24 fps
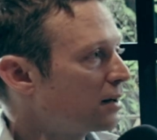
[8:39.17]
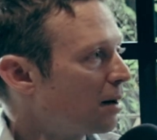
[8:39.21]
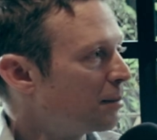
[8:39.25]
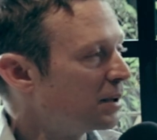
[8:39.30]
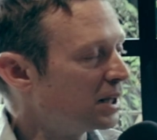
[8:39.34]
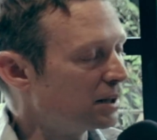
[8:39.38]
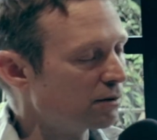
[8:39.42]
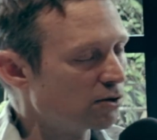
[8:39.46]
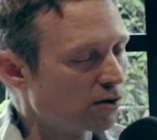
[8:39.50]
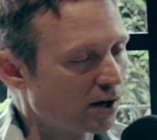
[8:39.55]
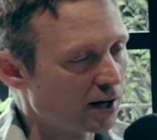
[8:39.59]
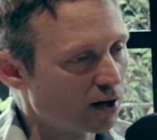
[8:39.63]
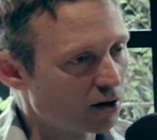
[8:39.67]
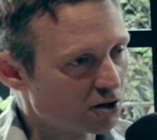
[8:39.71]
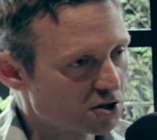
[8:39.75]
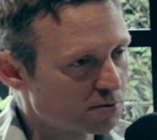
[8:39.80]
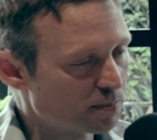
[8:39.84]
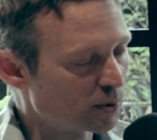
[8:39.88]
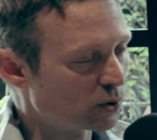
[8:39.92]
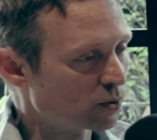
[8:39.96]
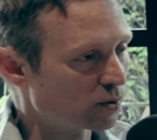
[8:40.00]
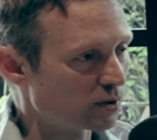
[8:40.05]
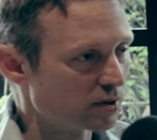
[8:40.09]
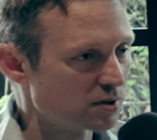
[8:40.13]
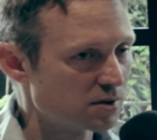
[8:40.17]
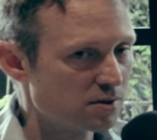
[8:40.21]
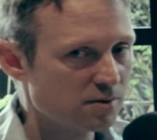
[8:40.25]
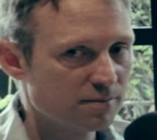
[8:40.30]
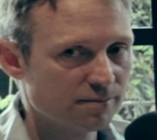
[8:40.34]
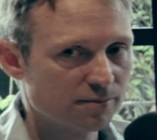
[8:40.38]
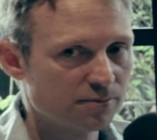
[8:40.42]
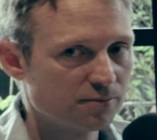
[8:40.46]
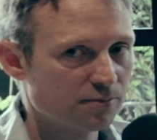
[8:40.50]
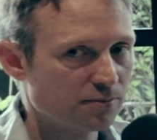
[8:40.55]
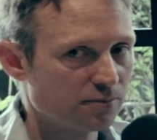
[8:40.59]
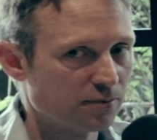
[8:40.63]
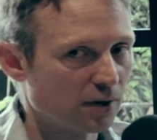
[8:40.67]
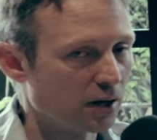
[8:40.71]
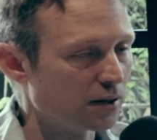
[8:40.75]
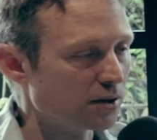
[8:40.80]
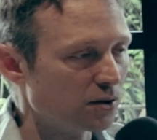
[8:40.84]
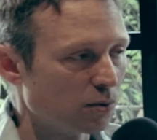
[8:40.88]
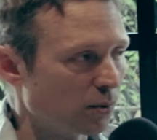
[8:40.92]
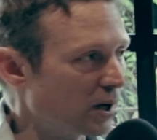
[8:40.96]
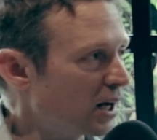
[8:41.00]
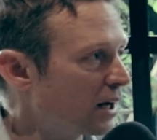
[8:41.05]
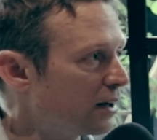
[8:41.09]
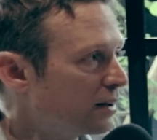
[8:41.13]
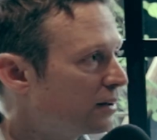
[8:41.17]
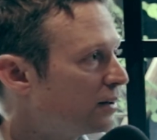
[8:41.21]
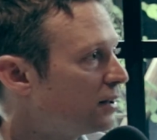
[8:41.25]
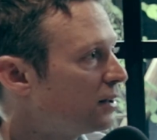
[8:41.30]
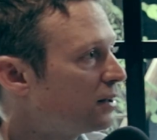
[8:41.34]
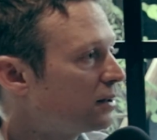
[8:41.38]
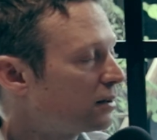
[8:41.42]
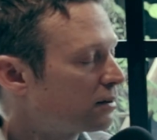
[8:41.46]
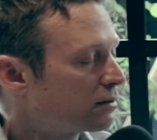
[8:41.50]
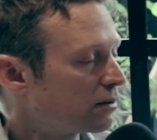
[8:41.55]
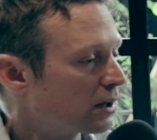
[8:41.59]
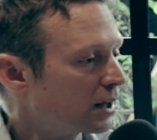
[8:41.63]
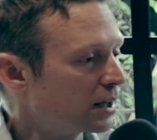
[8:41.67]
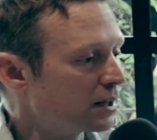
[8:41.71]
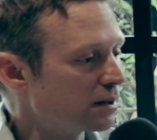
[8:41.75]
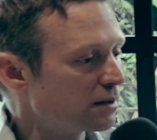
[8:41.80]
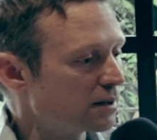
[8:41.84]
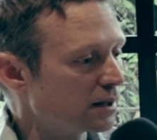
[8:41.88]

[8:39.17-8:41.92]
I mean, great entrepreneurs find a way, right?